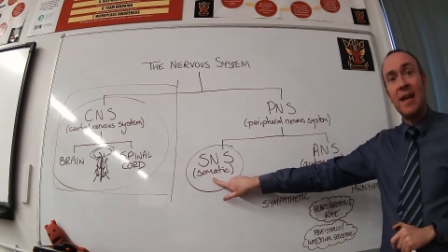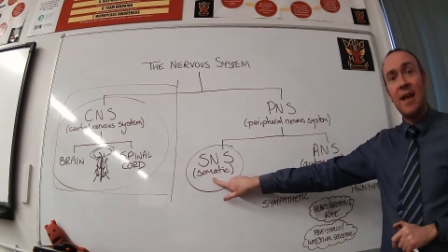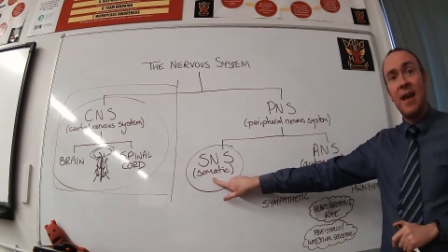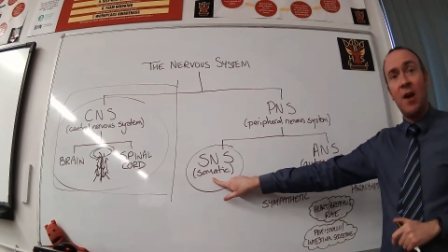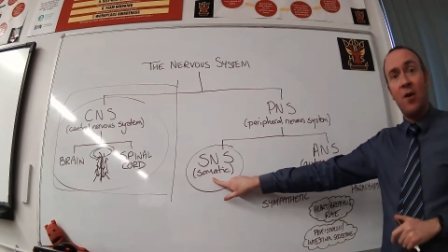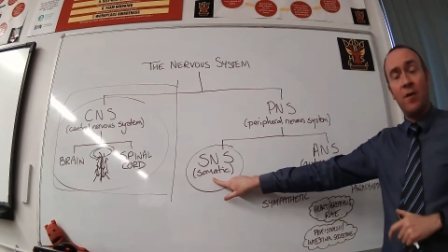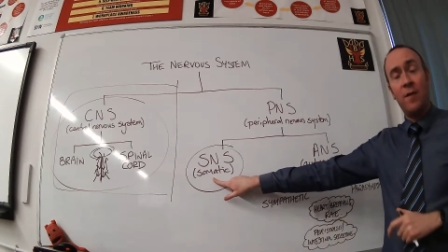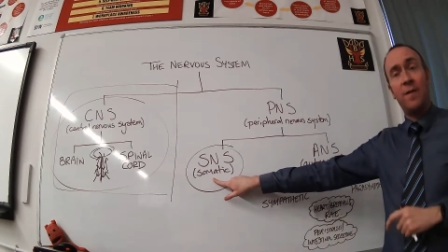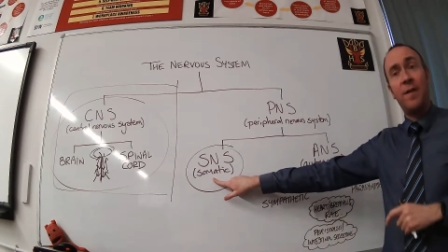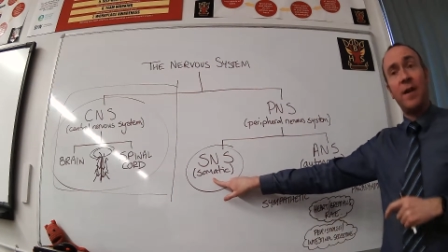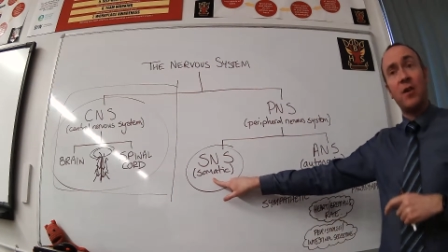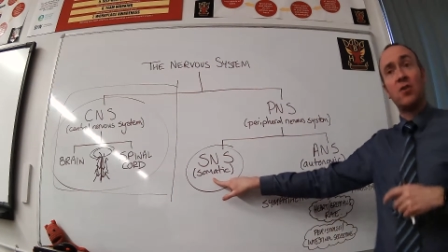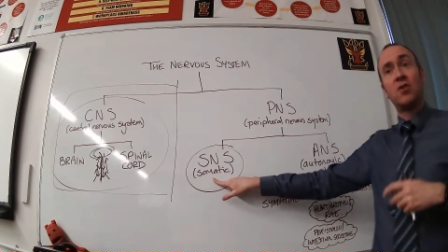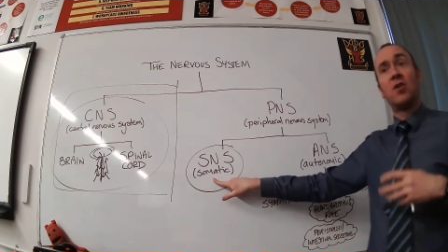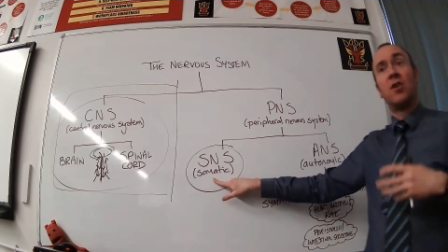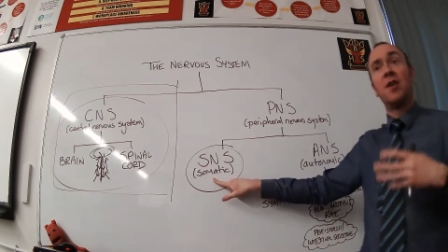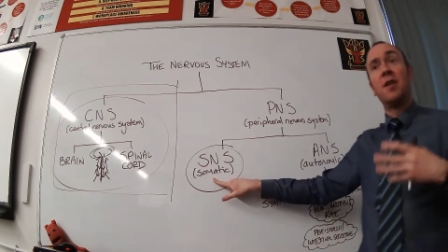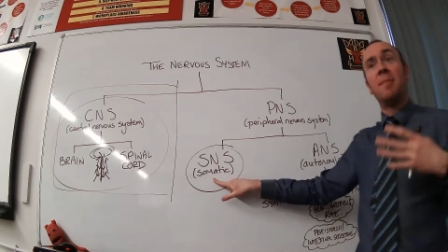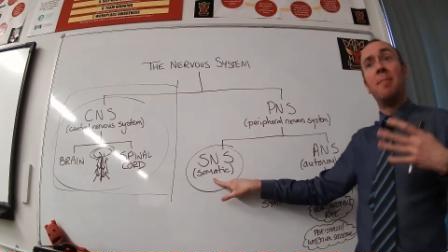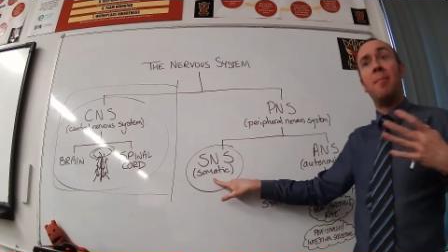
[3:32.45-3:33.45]
it refers
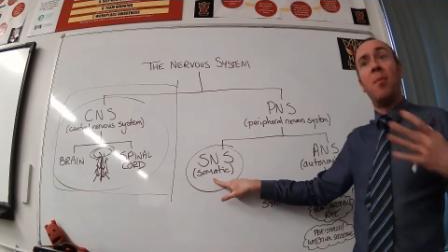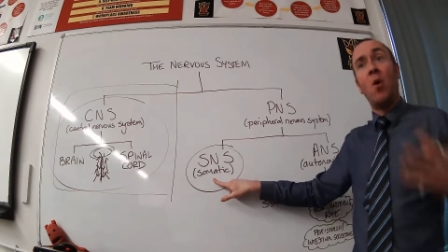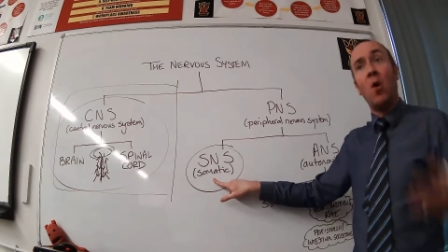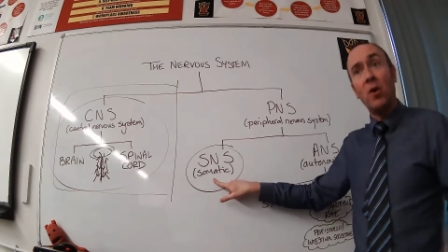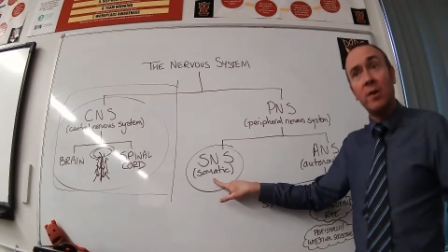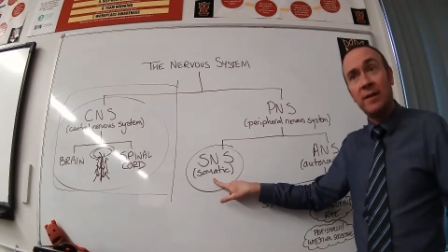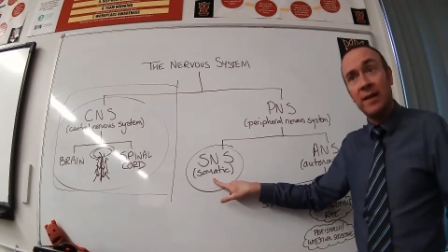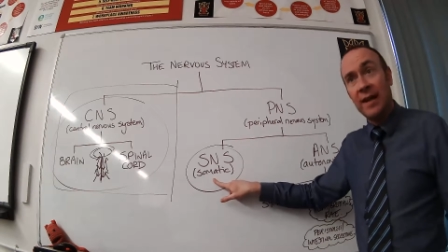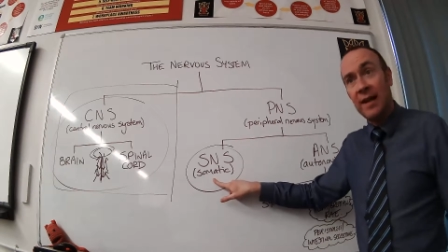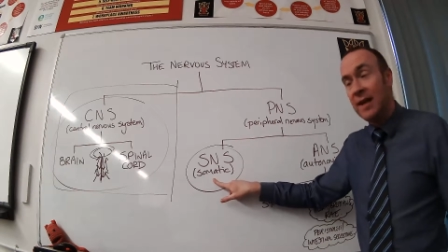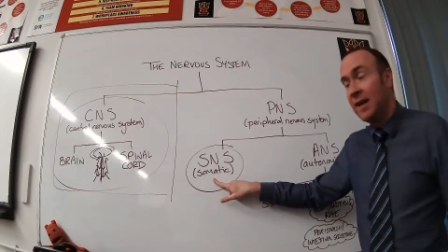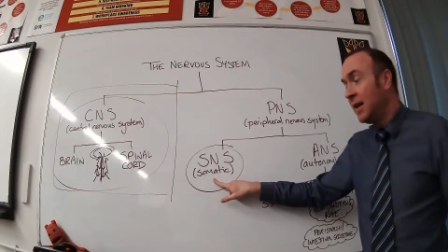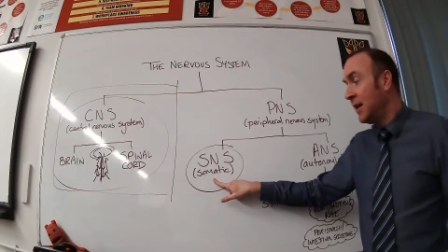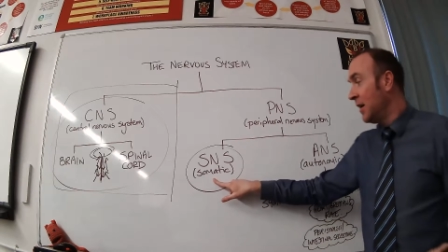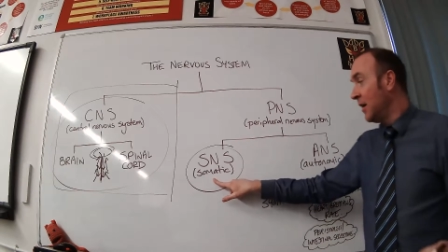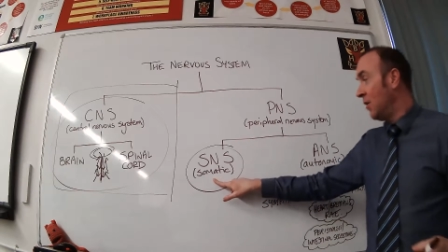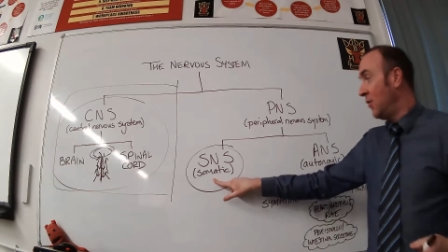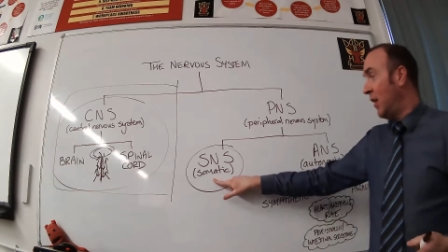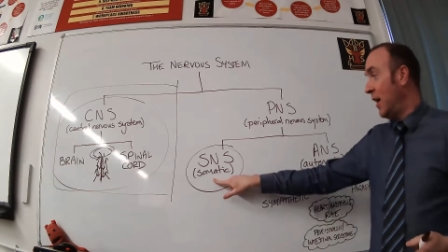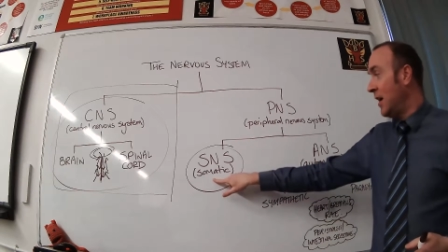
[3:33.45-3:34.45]
to the body,
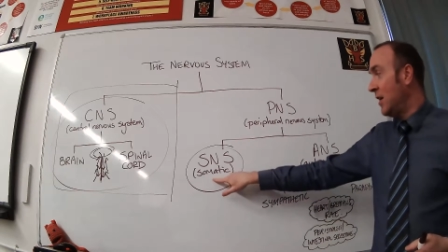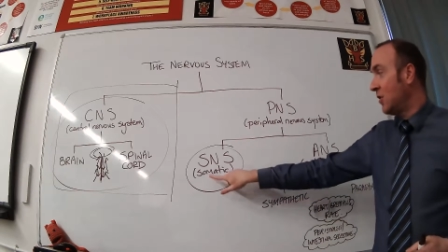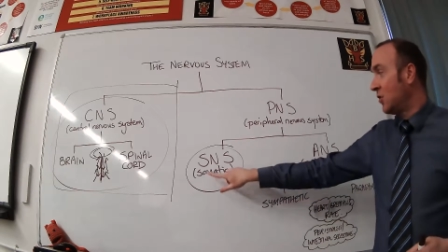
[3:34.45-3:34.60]
right?